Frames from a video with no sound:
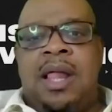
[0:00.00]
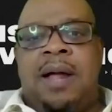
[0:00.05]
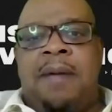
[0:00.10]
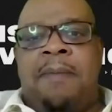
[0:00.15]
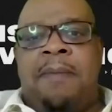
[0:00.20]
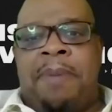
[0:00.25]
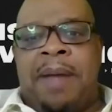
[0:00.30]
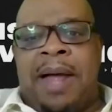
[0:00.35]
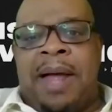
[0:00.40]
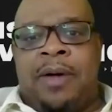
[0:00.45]

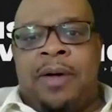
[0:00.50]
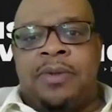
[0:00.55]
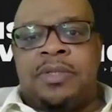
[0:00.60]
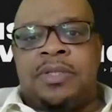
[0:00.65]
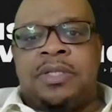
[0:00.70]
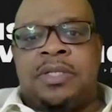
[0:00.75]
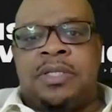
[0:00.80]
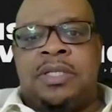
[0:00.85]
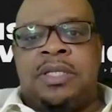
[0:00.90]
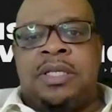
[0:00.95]
about
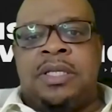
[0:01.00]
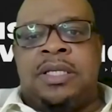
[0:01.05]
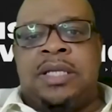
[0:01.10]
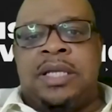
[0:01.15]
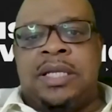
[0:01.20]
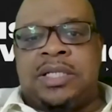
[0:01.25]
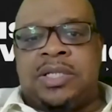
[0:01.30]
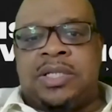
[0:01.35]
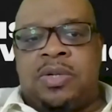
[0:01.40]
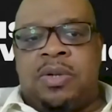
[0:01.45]
the
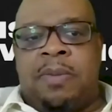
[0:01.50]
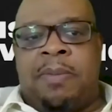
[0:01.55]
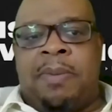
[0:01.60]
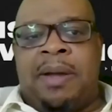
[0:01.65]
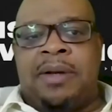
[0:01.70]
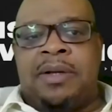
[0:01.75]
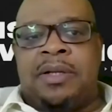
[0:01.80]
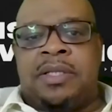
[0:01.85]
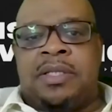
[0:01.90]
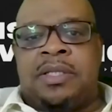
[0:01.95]
disc
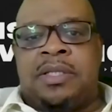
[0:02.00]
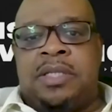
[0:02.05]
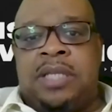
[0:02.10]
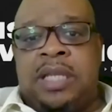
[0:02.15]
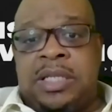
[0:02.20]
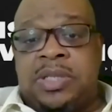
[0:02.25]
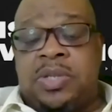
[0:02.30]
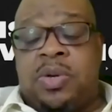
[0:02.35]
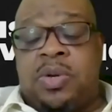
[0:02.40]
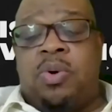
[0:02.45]
about
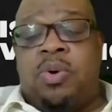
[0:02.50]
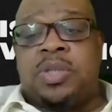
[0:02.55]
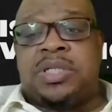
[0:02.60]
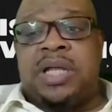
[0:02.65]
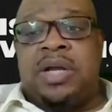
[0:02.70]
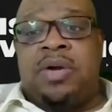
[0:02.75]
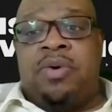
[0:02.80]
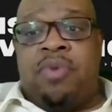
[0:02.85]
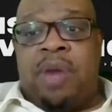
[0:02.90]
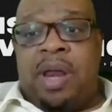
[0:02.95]
discourse
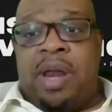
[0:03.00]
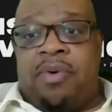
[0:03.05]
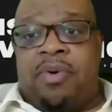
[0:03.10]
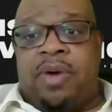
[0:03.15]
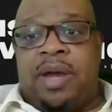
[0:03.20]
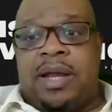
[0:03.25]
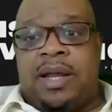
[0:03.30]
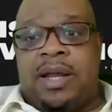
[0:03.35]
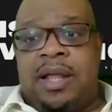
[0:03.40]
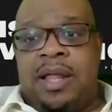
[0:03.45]
and
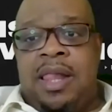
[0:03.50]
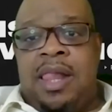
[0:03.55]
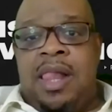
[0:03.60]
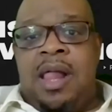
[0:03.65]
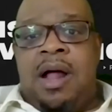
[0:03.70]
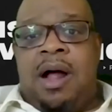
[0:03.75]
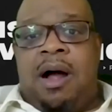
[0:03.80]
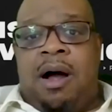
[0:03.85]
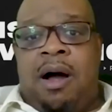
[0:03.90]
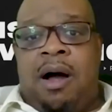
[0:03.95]
rhetoric
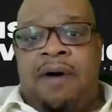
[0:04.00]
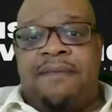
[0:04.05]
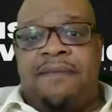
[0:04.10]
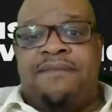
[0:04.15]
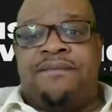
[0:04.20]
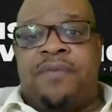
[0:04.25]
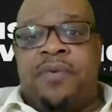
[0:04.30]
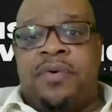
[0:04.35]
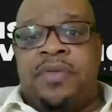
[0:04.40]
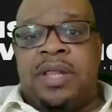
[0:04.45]
out
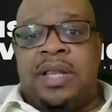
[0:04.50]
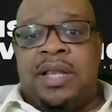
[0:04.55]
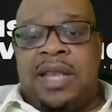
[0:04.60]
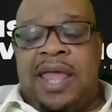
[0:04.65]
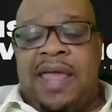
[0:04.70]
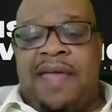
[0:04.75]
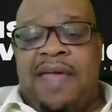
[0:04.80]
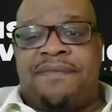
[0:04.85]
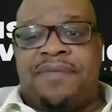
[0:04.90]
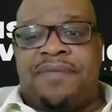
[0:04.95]
for the
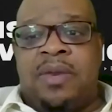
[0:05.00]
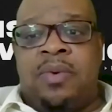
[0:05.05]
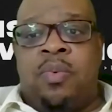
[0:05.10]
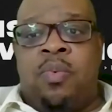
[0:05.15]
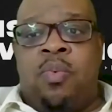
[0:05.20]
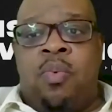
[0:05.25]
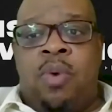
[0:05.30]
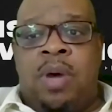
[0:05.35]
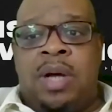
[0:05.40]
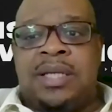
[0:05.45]
left and
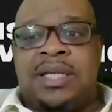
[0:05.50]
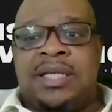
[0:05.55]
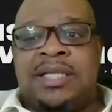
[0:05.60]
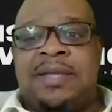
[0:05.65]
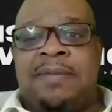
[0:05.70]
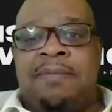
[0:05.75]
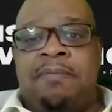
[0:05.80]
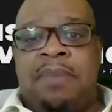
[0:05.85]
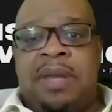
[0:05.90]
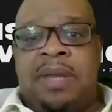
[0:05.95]
what does
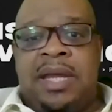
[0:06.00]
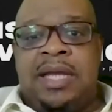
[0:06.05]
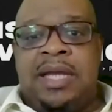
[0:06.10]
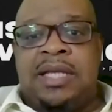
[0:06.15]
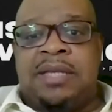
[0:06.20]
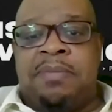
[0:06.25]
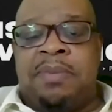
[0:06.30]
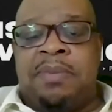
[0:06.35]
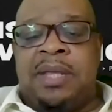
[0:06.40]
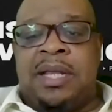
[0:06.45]
it mean
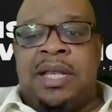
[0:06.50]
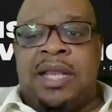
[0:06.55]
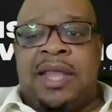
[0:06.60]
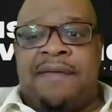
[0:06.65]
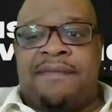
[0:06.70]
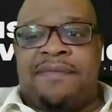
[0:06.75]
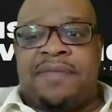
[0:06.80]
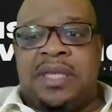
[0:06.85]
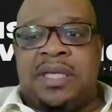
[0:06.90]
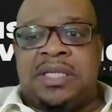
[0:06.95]
to be a
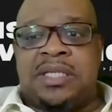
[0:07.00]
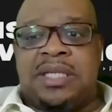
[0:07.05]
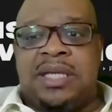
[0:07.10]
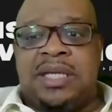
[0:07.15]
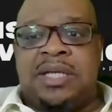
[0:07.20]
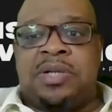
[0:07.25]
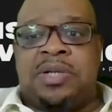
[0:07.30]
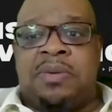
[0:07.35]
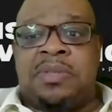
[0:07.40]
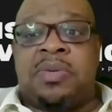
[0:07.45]
leftist
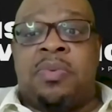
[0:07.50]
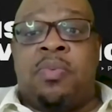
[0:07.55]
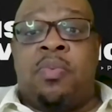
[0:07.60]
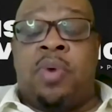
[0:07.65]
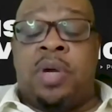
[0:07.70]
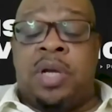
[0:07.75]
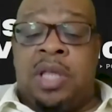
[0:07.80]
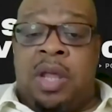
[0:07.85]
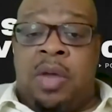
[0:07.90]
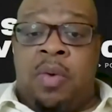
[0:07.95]
in terms of
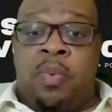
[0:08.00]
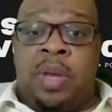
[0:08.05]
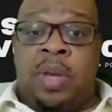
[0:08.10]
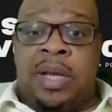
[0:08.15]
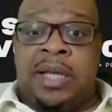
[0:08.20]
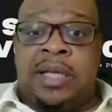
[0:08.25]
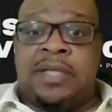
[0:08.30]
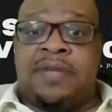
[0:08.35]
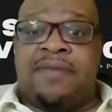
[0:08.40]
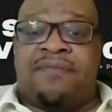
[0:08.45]
what are you
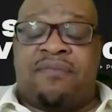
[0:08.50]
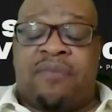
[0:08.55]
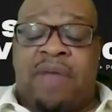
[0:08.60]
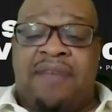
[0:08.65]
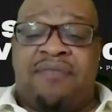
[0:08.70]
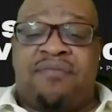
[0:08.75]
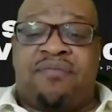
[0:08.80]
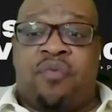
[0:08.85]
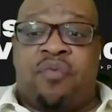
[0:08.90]
willing to fight